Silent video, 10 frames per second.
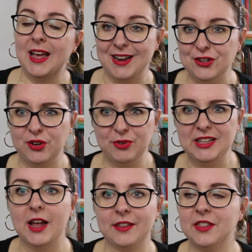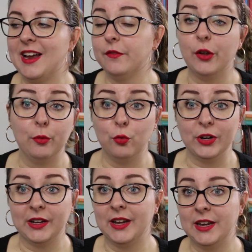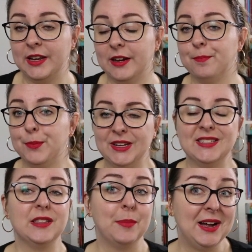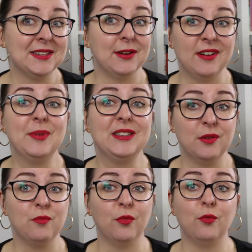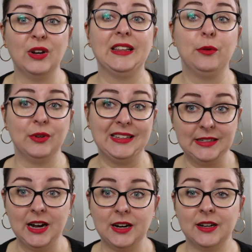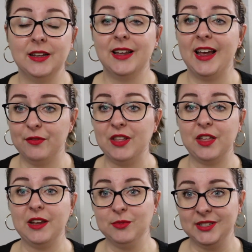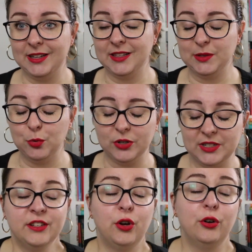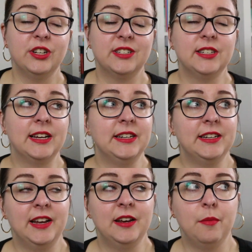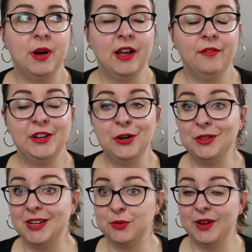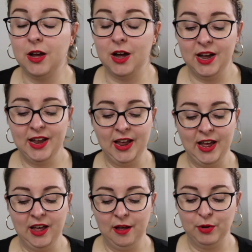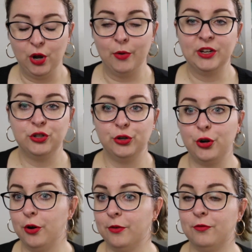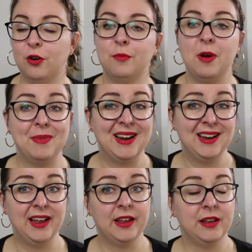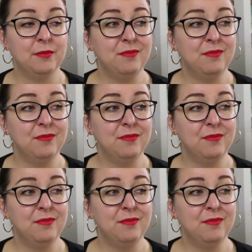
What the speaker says: And I actually really like that they have that warning in here, because in the past there have been some really dark, heavy themes in these books. So just as I did in my video last week, I am going to go from my